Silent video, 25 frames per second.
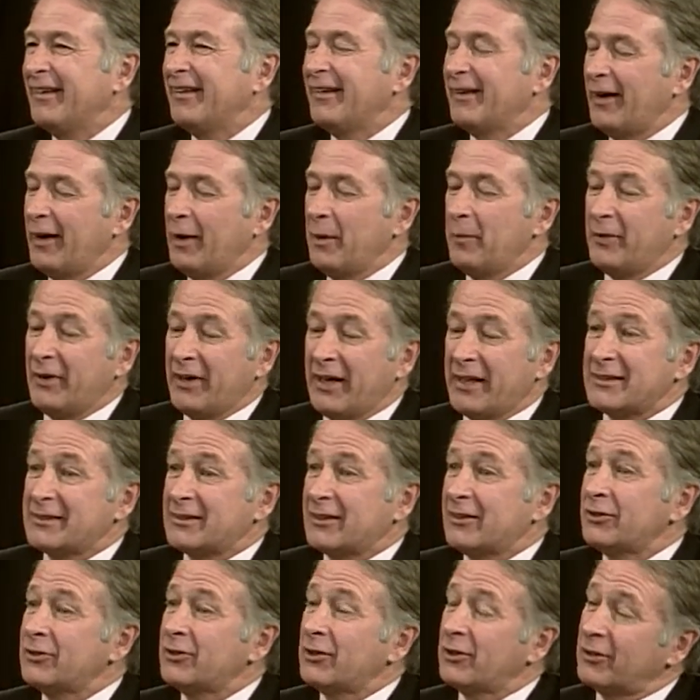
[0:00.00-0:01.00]
But that's
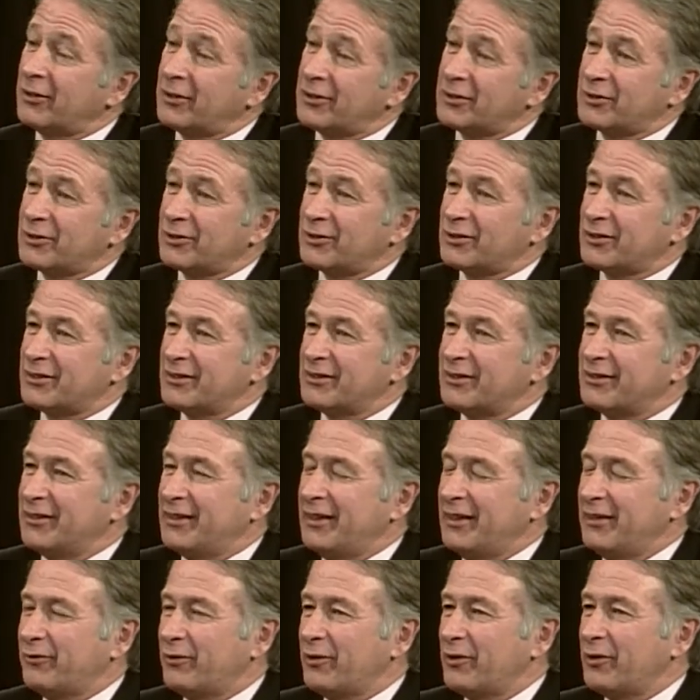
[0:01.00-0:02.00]
good, though, because there's
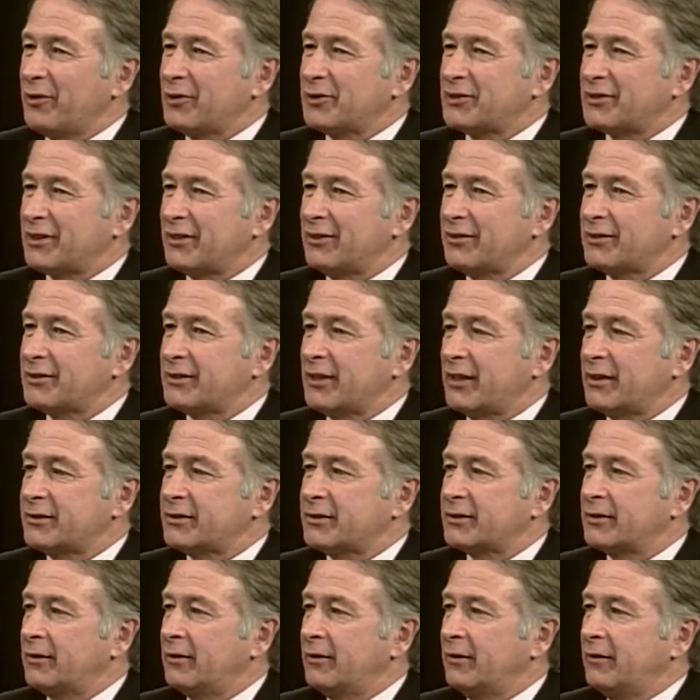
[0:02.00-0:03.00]
need for those skill
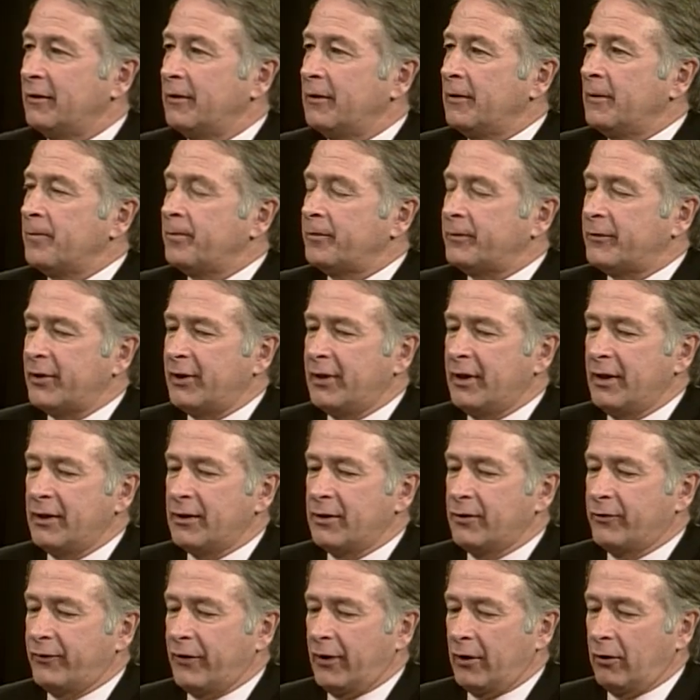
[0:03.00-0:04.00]
sets. Today,
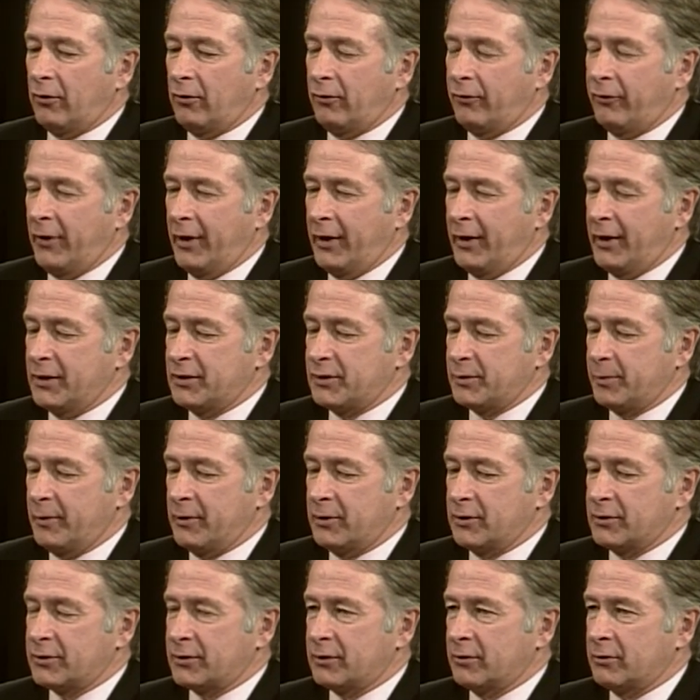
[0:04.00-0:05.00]
the federal finance
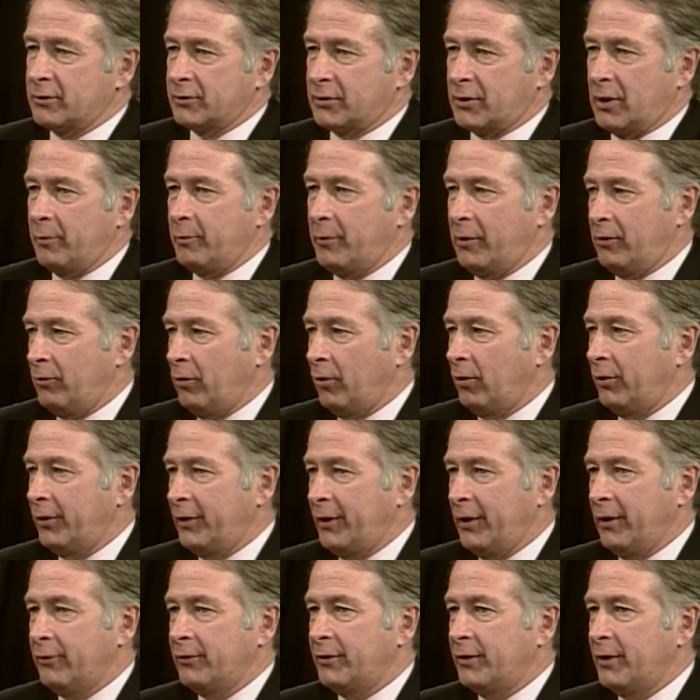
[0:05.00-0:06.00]
minister is going to be
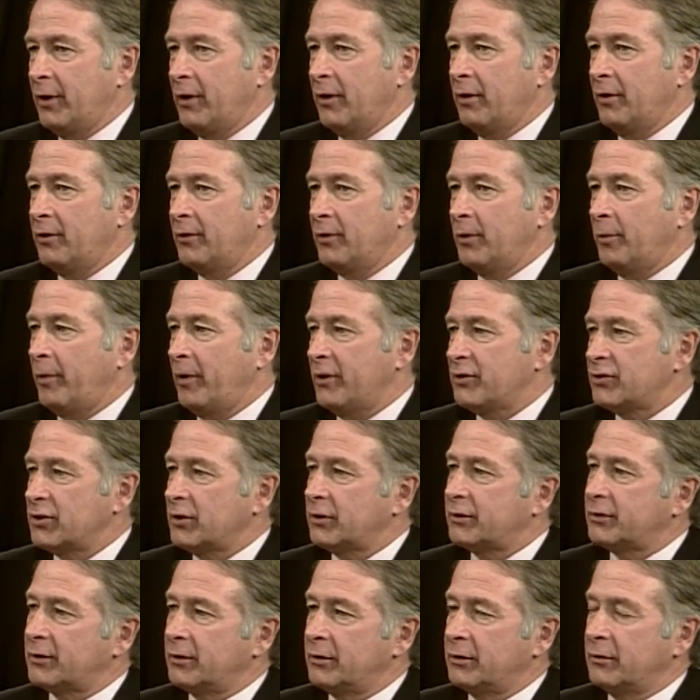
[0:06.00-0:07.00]
rolling out the
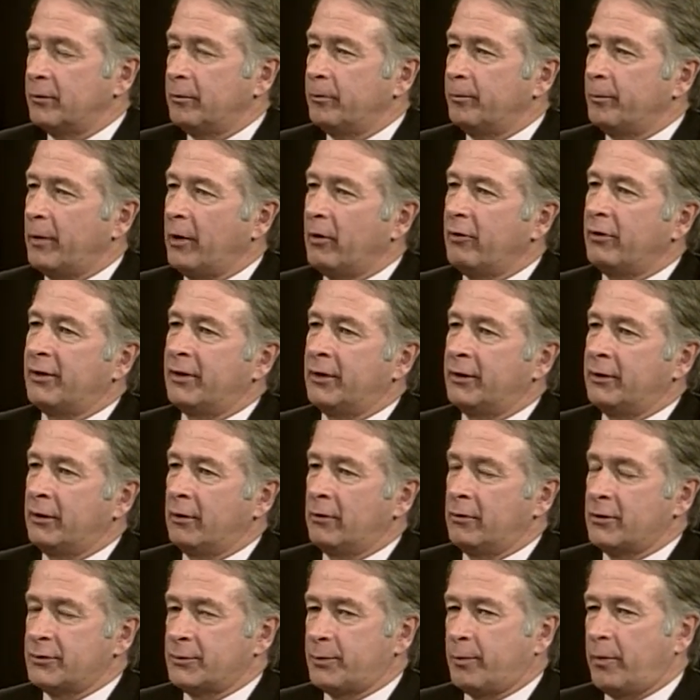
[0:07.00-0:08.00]
budget, and buried in
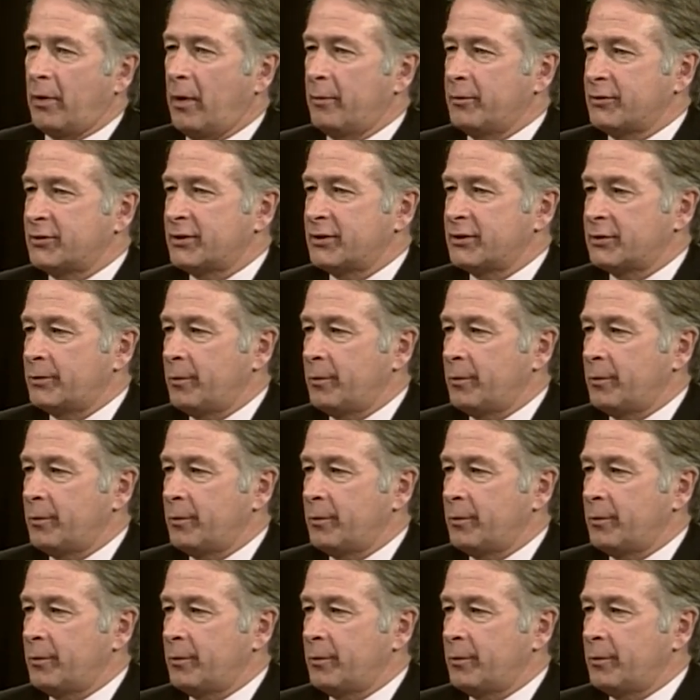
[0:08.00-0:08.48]
there is promises